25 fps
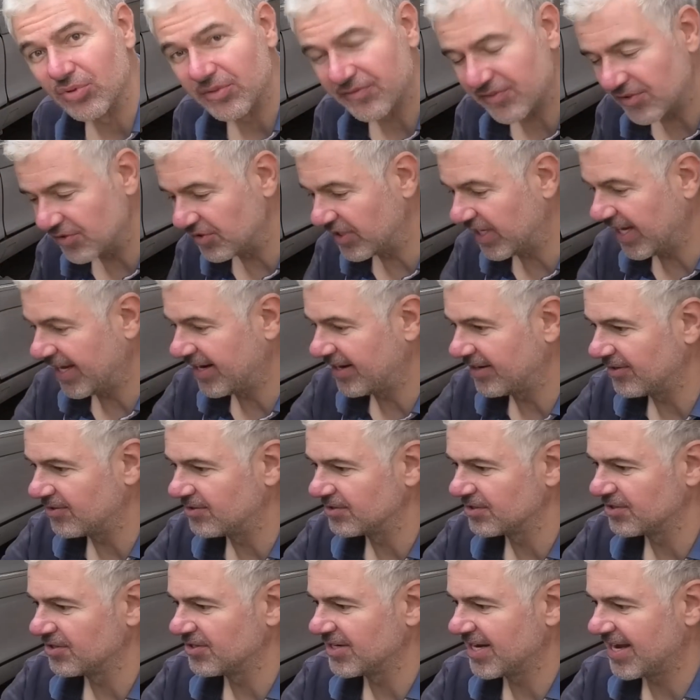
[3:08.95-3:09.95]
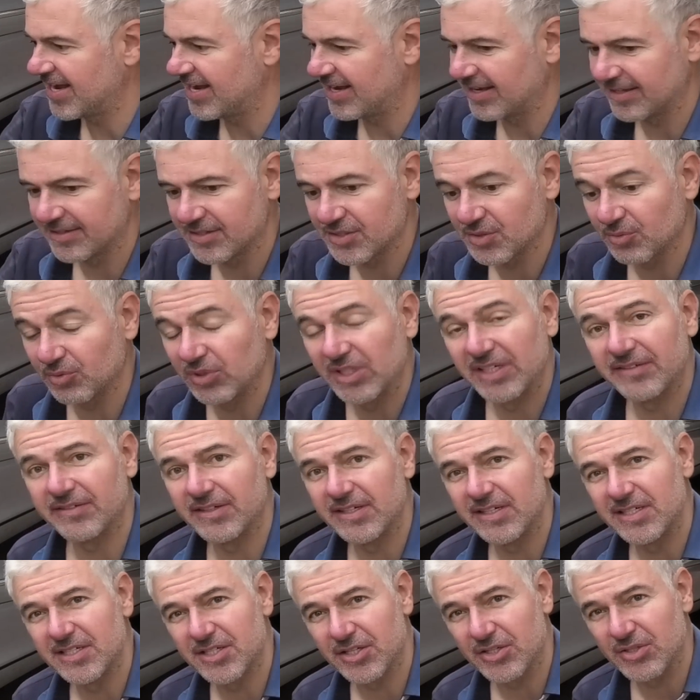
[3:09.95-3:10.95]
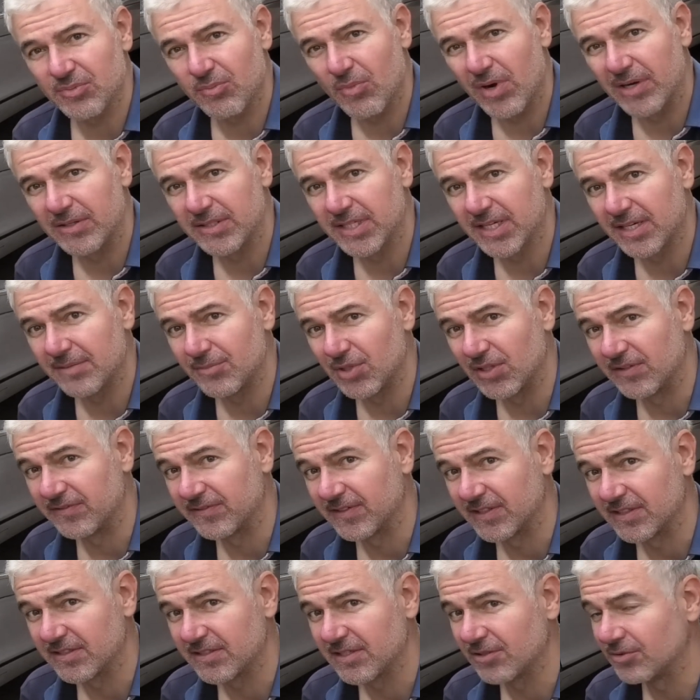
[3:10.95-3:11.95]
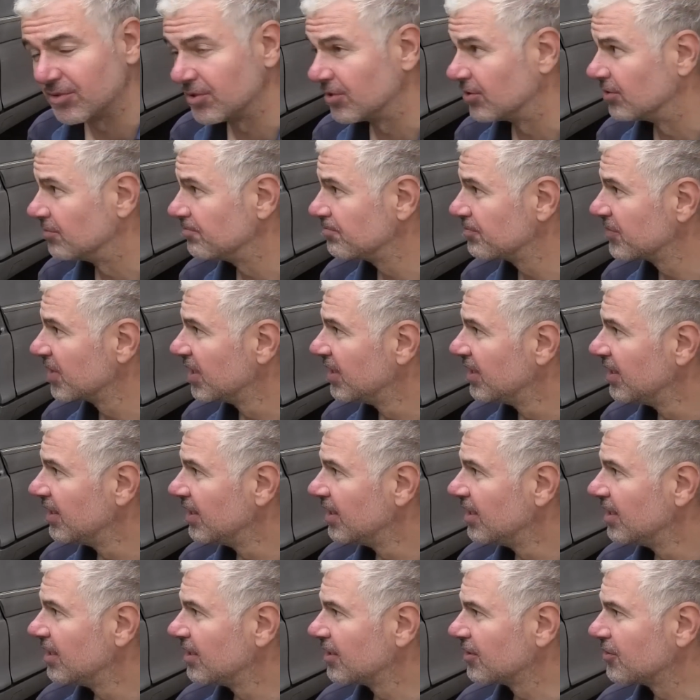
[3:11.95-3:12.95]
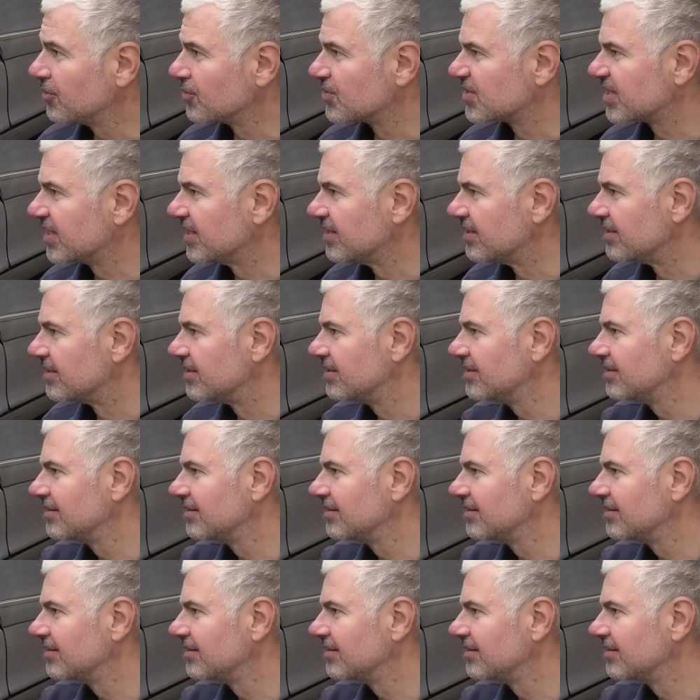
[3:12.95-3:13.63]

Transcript: If you get it on your hands or whatever, it just won't come off until your skin